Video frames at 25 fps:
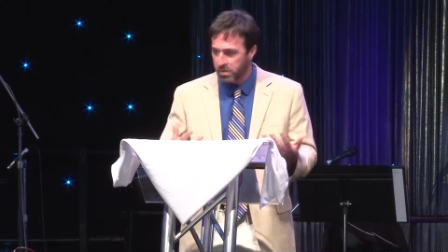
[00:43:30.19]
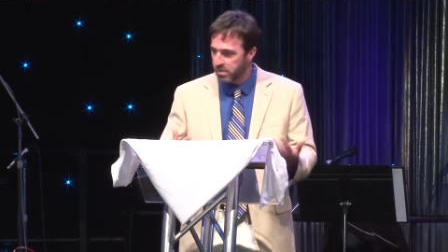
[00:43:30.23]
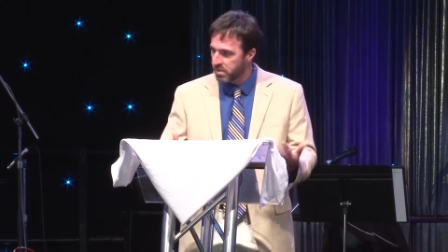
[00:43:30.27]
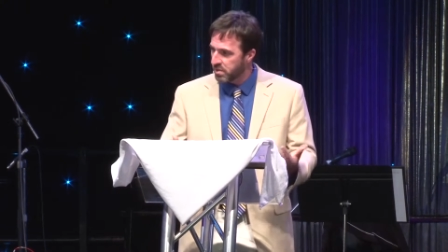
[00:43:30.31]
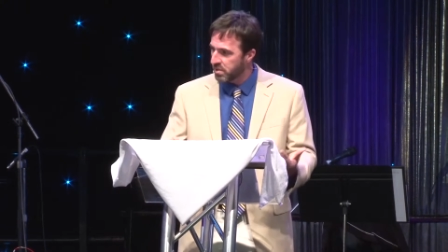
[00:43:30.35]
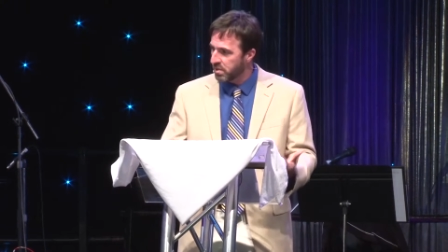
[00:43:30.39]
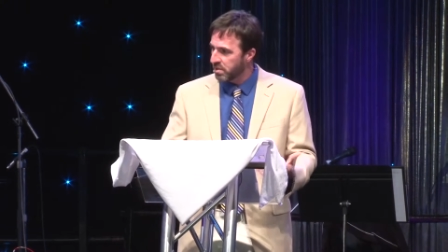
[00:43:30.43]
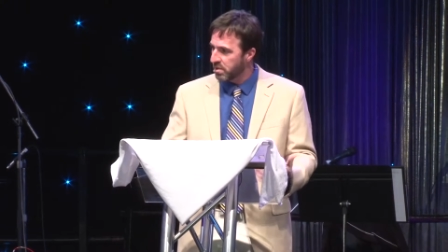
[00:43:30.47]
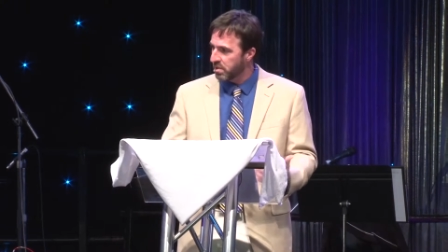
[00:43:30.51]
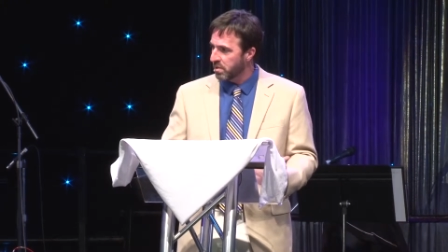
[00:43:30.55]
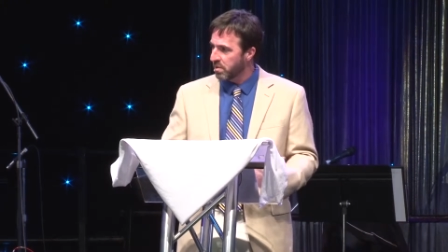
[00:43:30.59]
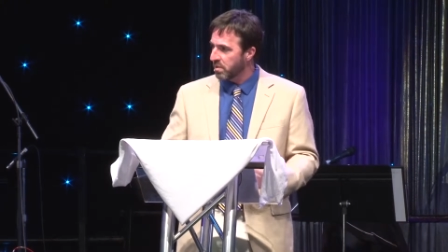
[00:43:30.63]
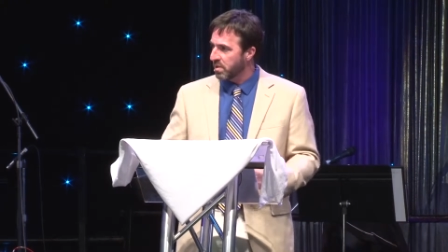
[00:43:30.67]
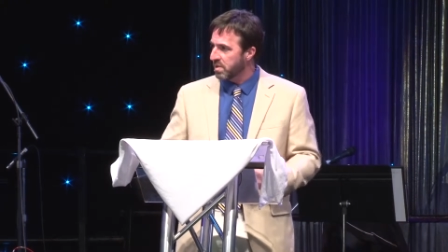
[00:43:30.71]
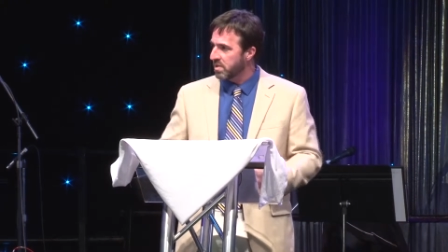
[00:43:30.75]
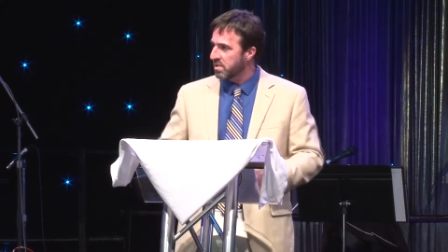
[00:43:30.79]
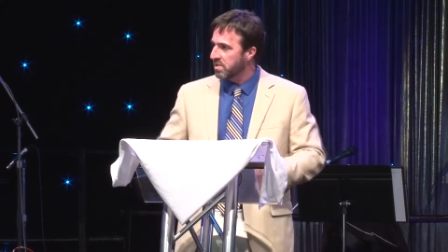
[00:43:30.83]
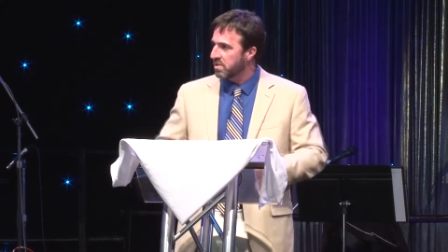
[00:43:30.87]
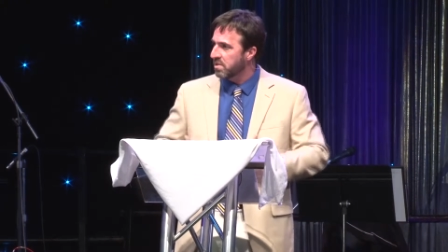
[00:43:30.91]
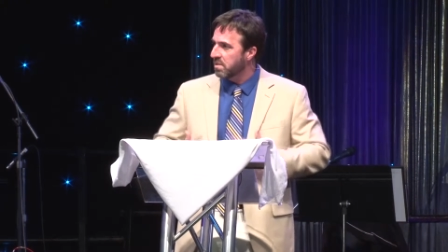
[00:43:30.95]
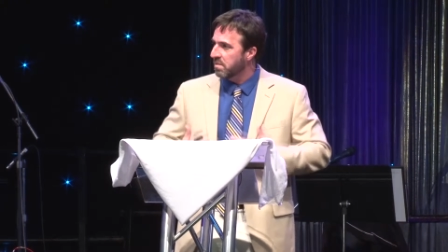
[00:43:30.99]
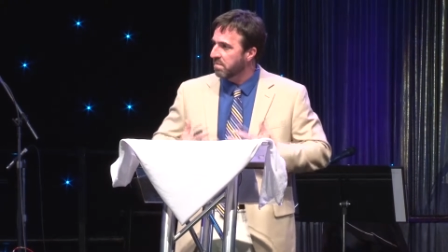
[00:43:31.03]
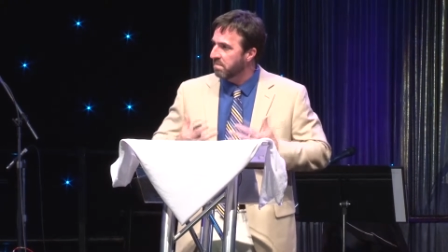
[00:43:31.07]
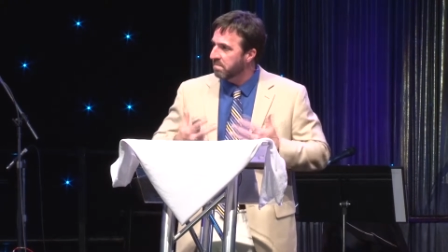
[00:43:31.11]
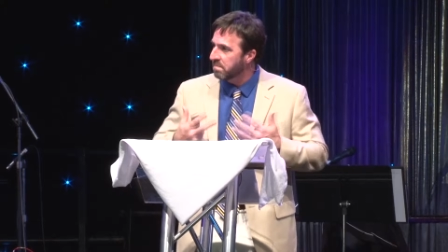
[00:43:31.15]
to is
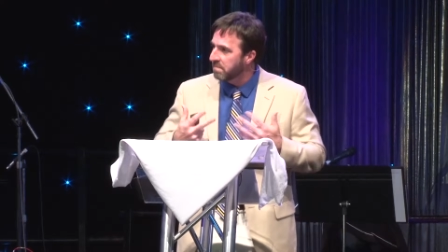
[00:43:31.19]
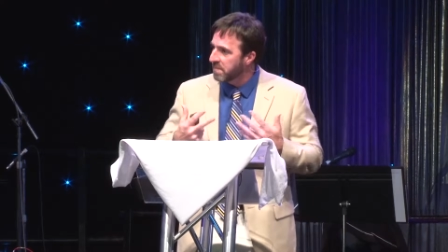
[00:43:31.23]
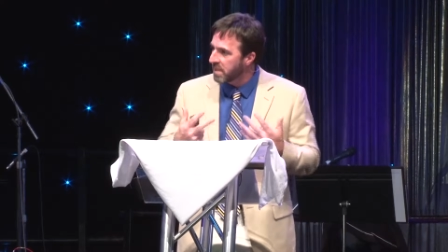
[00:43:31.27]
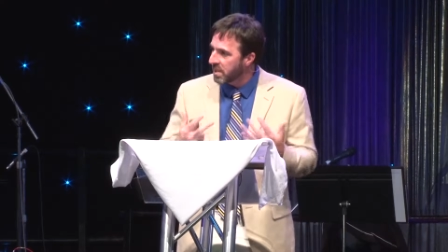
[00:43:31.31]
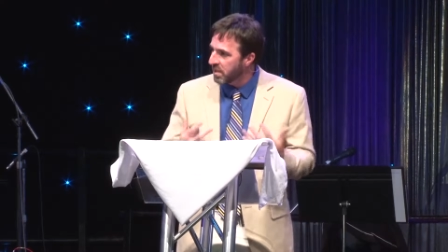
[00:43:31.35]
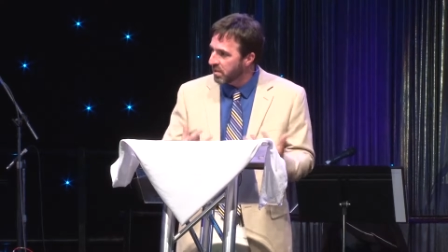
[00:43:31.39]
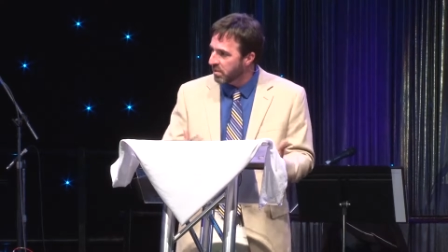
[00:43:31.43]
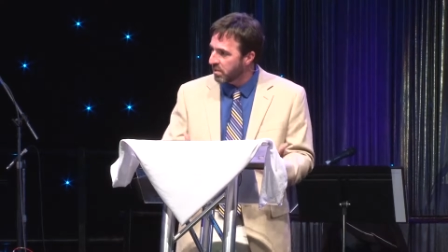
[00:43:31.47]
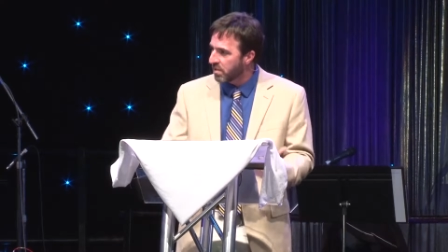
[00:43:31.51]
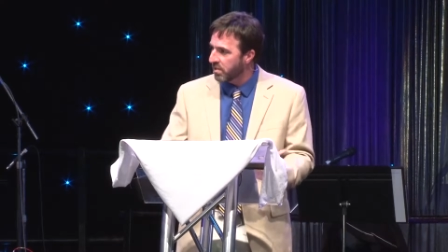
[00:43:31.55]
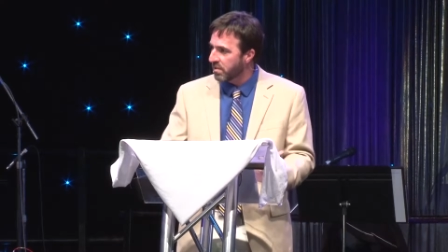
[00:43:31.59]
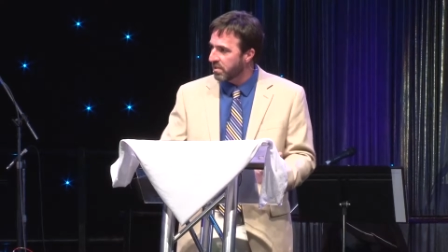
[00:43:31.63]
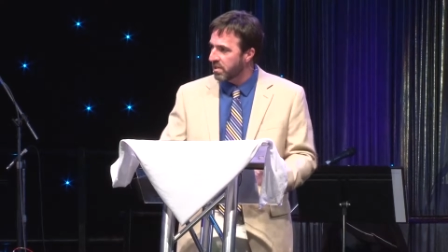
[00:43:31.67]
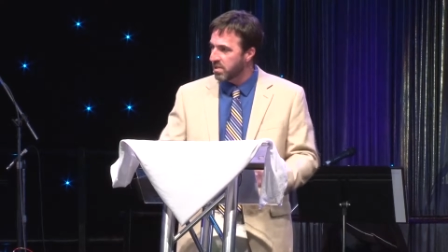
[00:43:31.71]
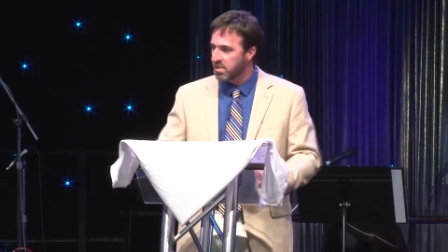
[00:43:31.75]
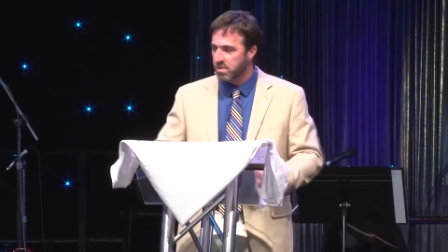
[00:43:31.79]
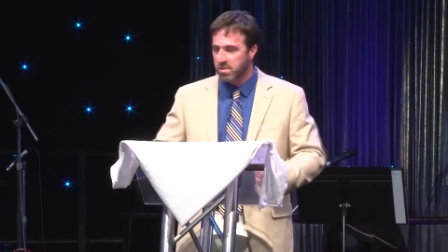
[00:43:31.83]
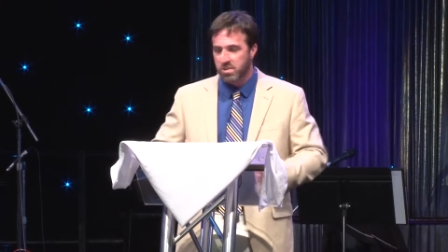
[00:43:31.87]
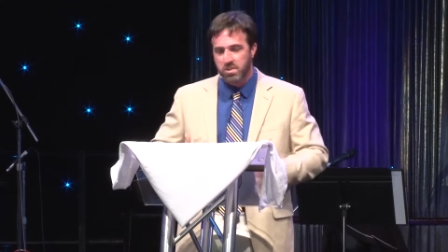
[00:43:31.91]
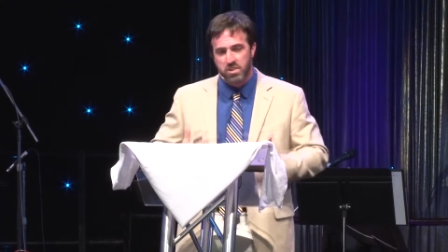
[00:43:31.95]
to mirror this